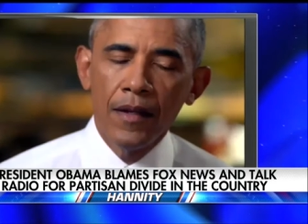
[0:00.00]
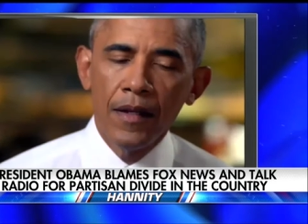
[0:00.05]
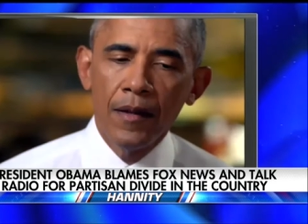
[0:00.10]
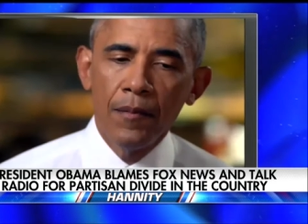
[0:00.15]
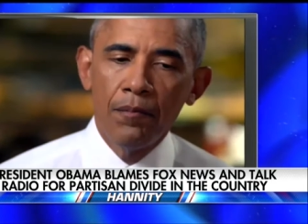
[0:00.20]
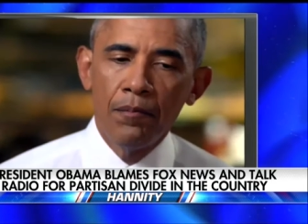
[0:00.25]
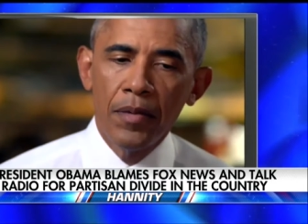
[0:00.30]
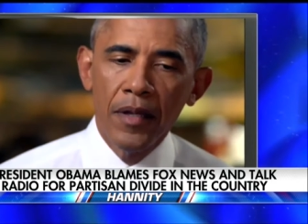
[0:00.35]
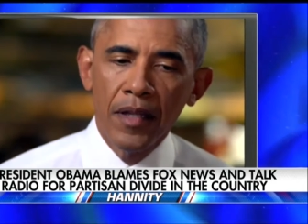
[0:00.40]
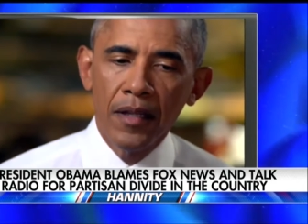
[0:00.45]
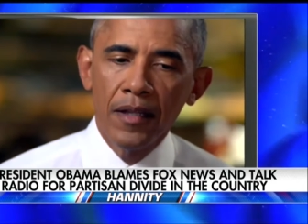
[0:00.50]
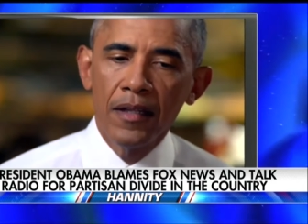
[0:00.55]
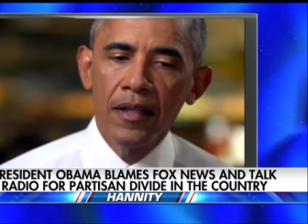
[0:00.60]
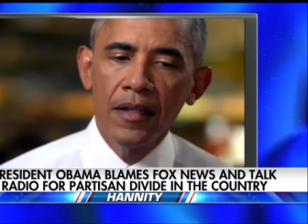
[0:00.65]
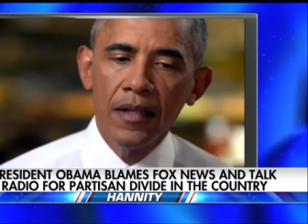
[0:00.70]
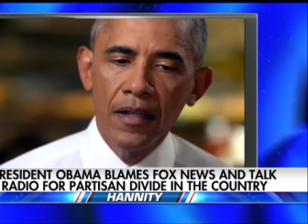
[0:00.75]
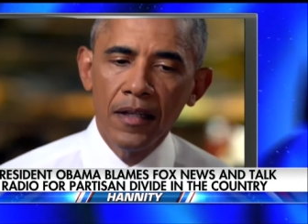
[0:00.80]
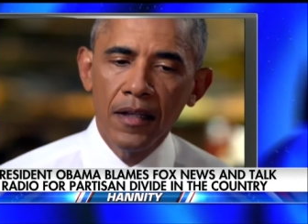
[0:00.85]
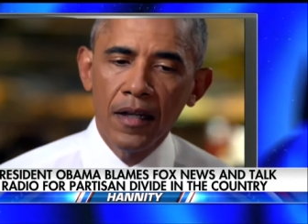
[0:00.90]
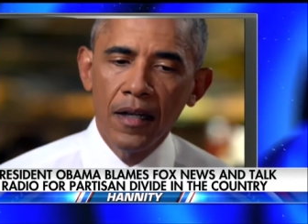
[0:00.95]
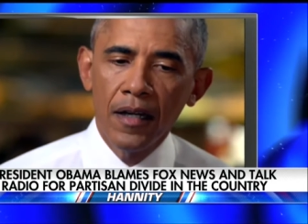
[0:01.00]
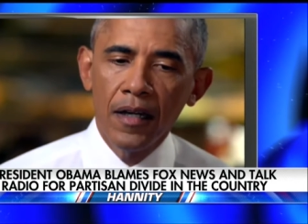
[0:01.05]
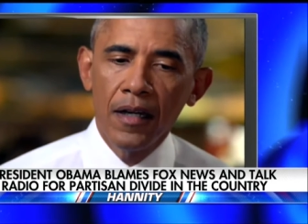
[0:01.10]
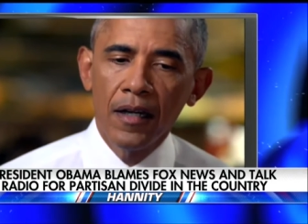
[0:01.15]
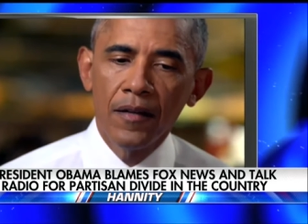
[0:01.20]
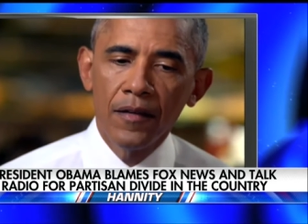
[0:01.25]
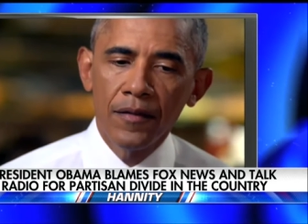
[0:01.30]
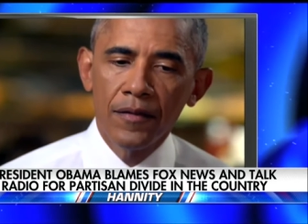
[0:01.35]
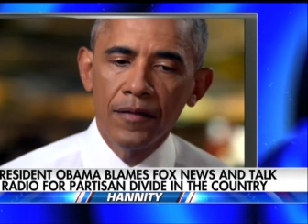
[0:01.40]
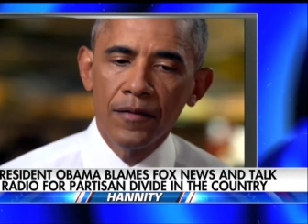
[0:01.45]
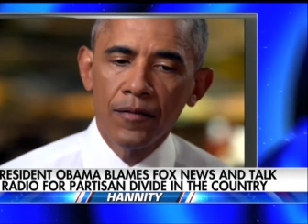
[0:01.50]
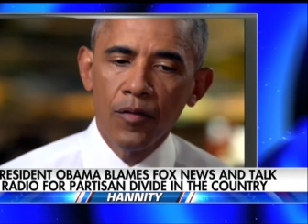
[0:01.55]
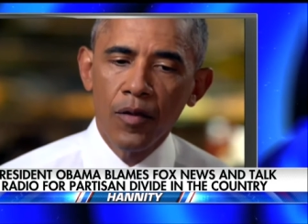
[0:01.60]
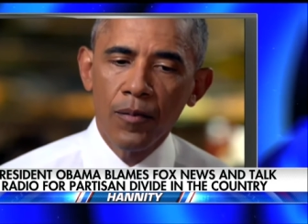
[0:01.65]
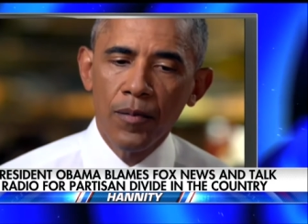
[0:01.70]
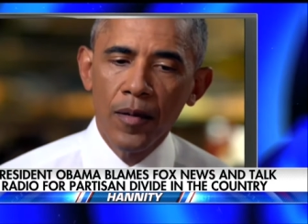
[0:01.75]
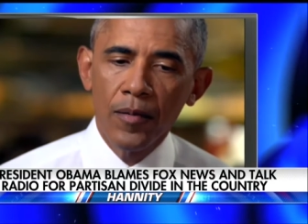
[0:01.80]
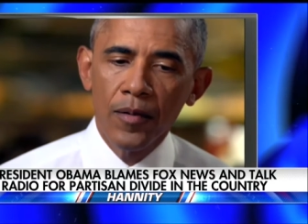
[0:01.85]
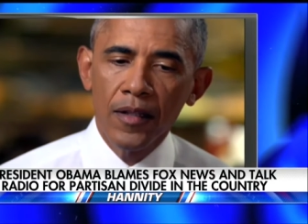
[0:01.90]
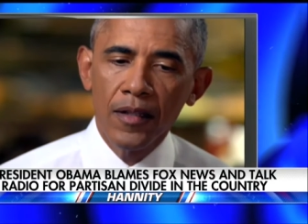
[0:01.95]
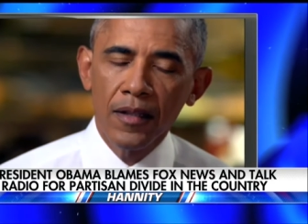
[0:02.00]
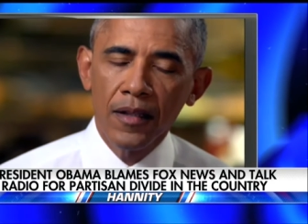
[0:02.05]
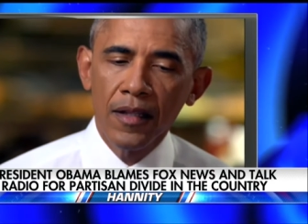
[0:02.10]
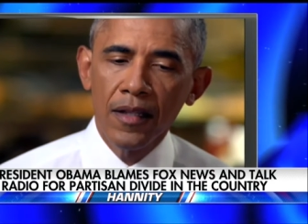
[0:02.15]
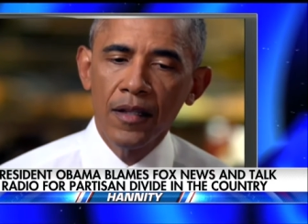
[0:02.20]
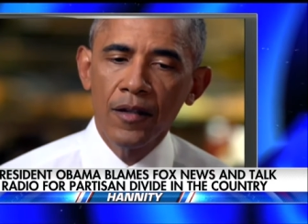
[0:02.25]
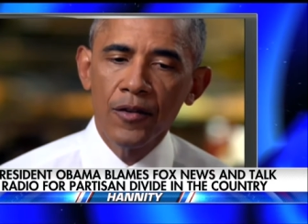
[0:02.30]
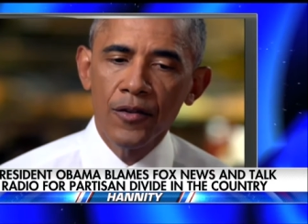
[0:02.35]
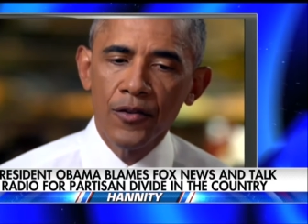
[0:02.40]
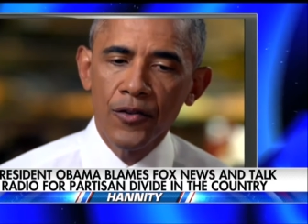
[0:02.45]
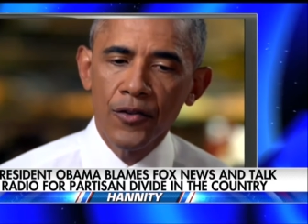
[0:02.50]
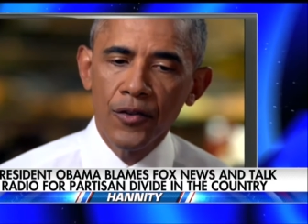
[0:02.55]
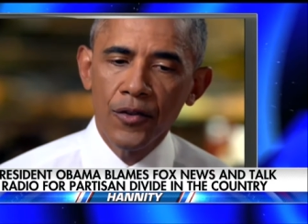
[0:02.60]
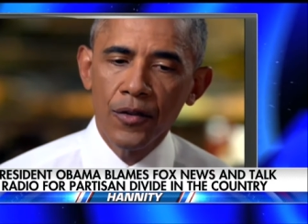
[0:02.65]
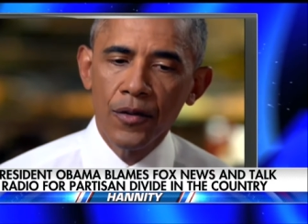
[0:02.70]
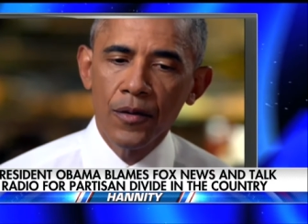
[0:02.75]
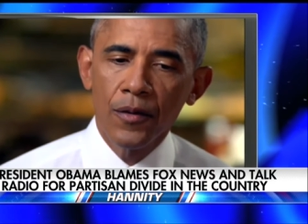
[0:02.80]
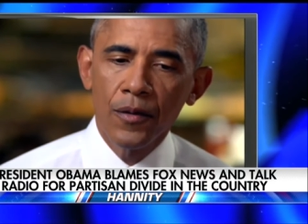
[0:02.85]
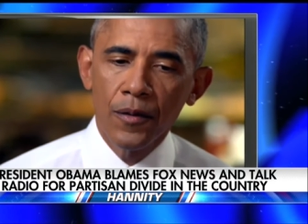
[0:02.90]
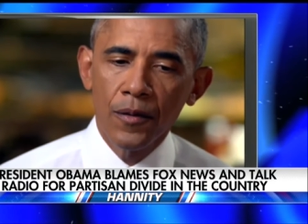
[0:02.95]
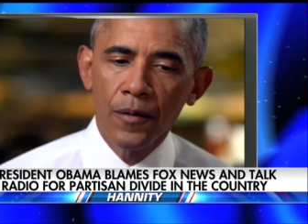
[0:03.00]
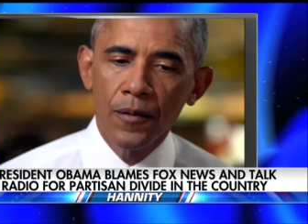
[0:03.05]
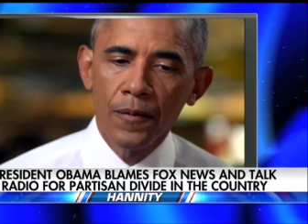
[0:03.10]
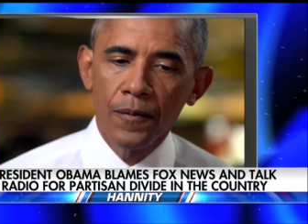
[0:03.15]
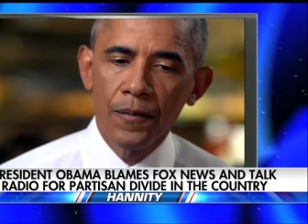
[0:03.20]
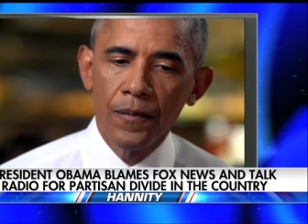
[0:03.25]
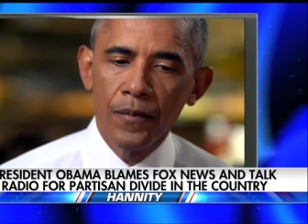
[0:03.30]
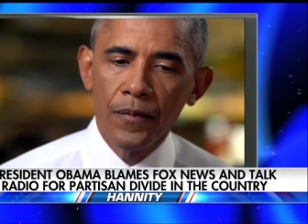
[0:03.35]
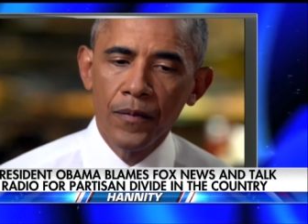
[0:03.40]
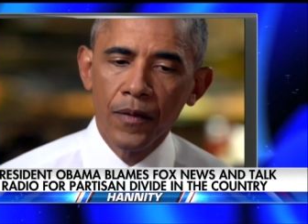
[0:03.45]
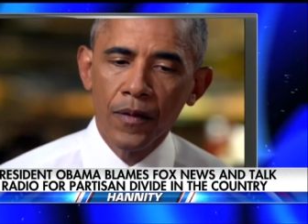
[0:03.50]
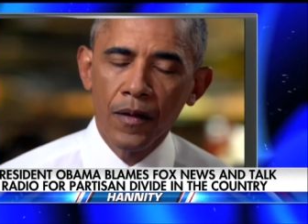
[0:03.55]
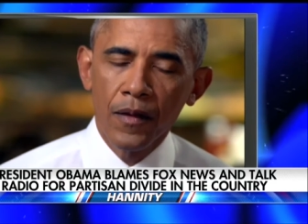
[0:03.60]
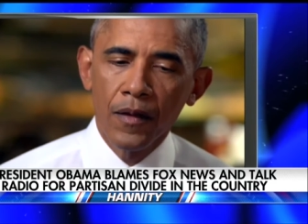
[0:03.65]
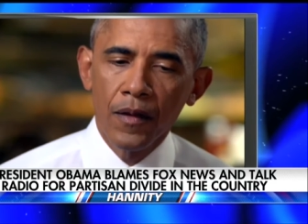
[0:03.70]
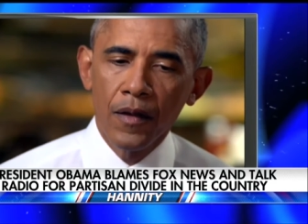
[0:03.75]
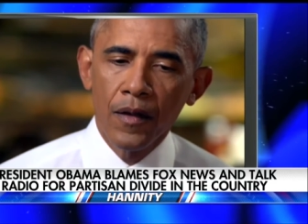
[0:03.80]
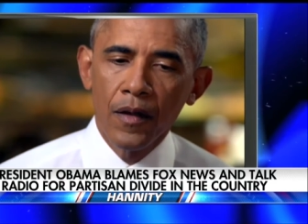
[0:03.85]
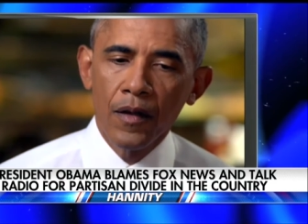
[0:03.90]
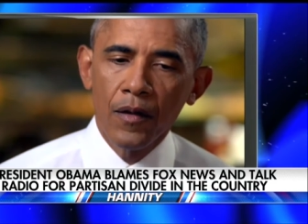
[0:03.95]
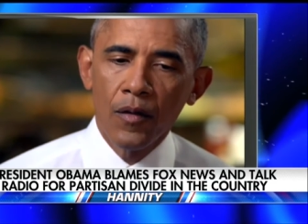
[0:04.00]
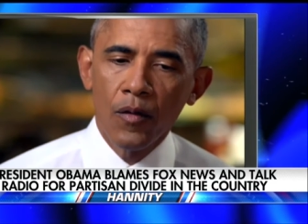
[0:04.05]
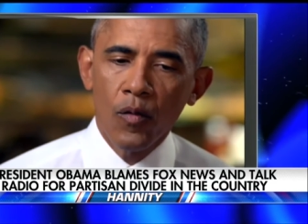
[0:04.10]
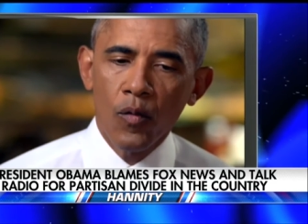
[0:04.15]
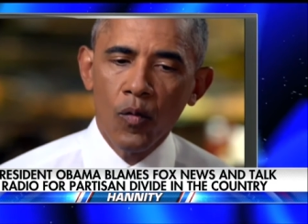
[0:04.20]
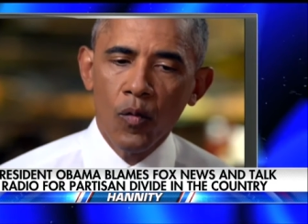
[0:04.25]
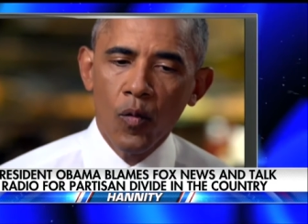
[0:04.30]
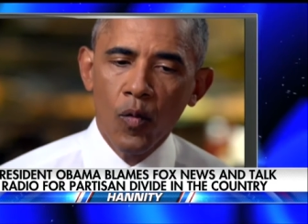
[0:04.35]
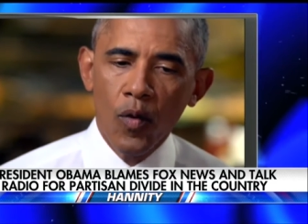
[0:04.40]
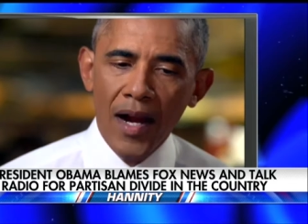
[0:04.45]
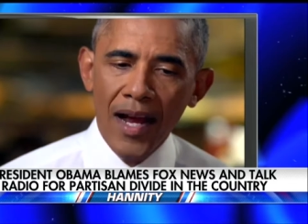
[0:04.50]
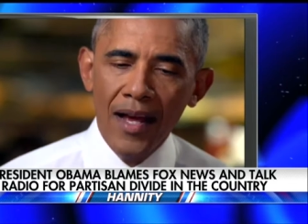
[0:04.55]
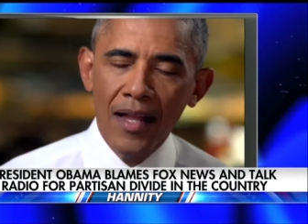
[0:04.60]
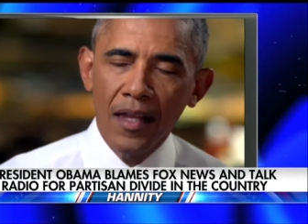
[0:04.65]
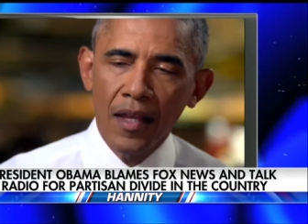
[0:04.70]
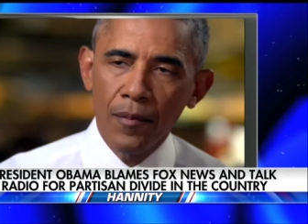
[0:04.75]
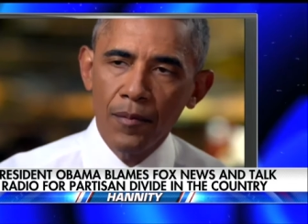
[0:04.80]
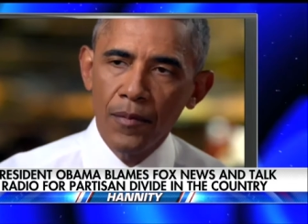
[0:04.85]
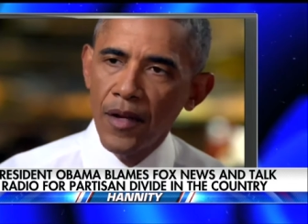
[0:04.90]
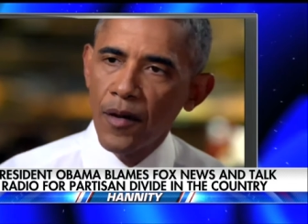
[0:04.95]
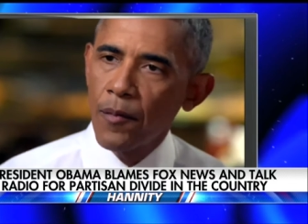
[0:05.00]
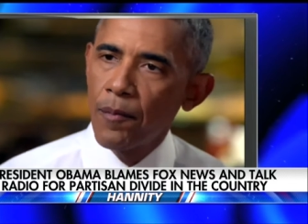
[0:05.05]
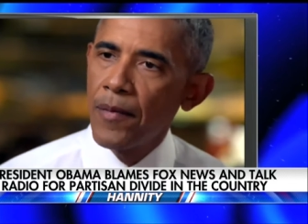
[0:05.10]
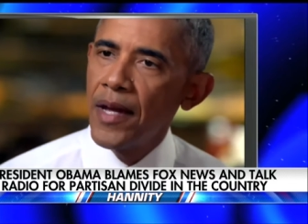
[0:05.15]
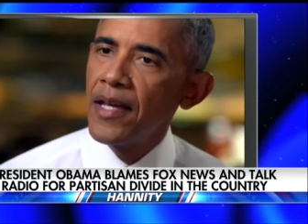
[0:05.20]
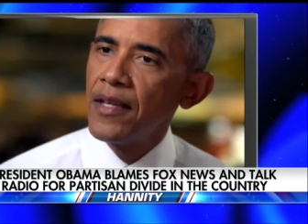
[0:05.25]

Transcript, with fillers: the ability of Republican leaders to rile up their